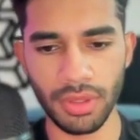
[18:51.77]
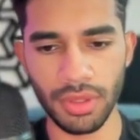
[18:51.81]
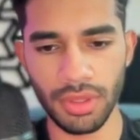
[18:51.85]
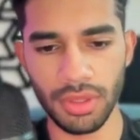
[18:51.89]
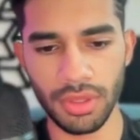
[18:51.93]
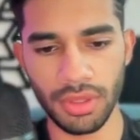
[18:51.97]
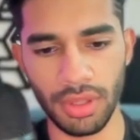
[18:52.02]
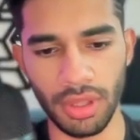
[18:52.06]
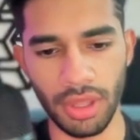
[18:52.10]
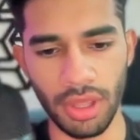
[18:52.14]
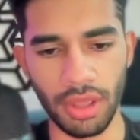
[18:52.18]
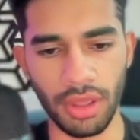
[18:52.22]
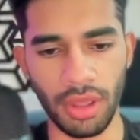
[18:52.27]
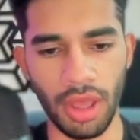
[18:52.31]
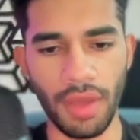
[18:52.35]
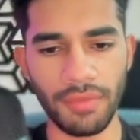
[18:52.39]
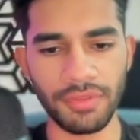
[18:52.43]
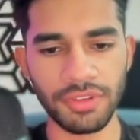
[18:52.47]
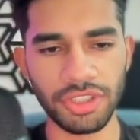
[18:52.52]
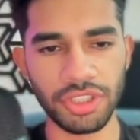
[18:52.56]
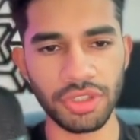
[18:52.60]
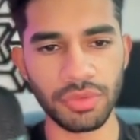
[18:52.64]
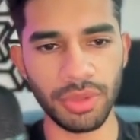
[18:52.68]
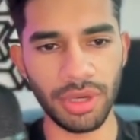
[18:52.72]

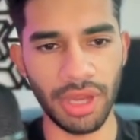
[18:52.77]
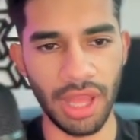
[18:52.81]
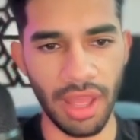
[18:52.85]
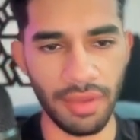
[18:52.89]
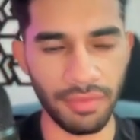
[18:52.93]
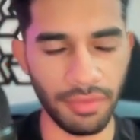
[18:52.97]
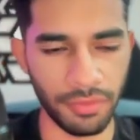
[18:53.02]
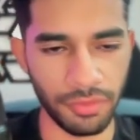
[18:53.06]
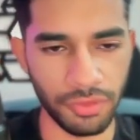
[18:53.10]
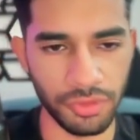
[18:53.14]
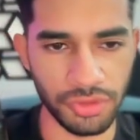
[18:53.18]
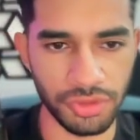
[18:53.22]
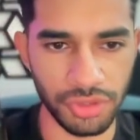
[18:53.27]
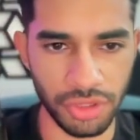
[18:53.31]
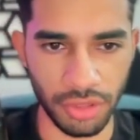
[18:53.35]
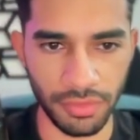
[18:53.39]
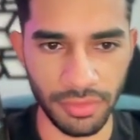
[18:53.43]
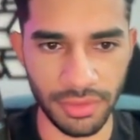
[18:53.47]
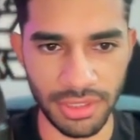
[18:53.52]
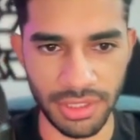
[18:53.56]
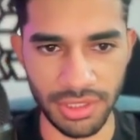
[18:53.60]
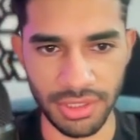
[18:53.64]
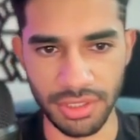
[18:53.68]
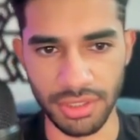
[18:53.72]
obviously you want to have a few
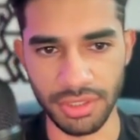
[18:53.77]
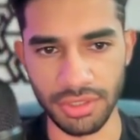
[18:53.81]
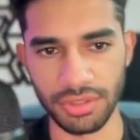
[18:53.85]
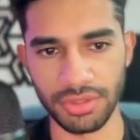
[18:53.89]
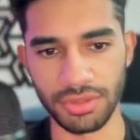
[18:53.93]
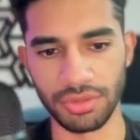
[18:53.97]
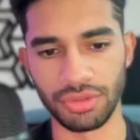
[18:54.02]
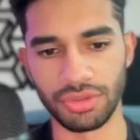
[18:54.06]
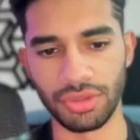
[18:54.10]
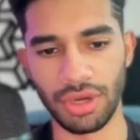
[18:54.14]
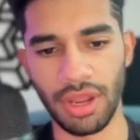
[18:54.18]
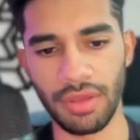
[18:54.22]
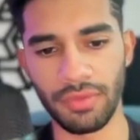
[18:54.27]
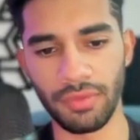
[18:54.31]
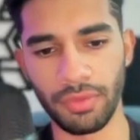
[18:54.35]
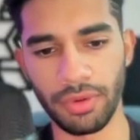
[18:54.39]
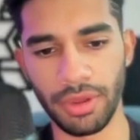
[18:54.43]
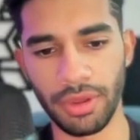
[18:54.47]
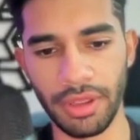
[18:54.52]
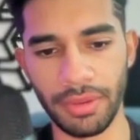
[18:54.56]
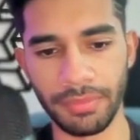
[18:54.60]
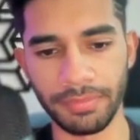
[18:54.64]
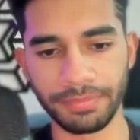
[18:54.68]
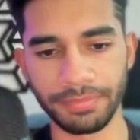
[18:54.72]
services here. So
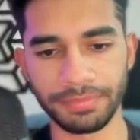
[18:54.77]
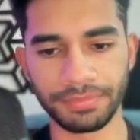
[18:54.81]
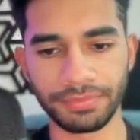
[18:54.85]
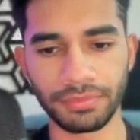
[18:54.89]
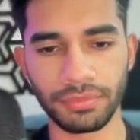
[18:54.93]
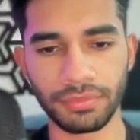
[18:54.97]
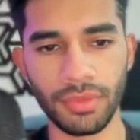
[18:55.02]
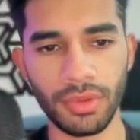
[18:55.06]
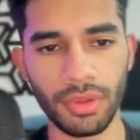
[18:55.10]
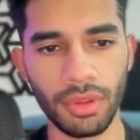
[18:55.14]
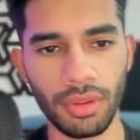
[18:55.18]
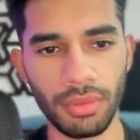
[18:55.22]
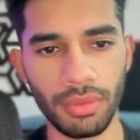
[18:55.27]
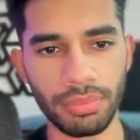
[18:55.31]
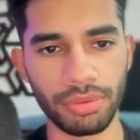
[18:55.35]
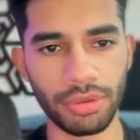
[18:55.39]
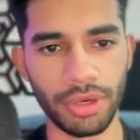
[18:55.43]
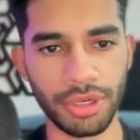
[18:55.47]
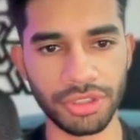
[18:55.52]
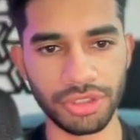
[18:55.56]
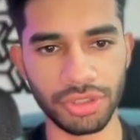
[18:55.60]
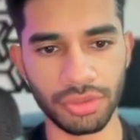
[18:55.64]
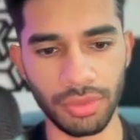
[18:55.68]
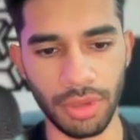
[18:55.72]
driveway
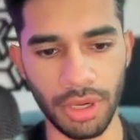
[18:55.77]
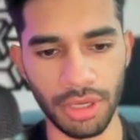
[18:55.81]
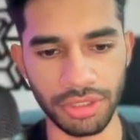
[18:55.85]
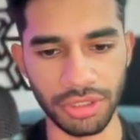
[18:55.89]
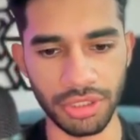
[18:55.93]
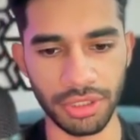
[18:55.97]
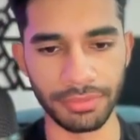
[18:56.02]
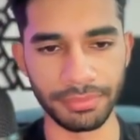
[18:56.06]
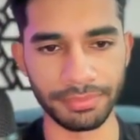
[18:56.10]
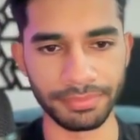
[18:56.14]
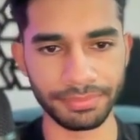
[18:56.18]
pressure washing,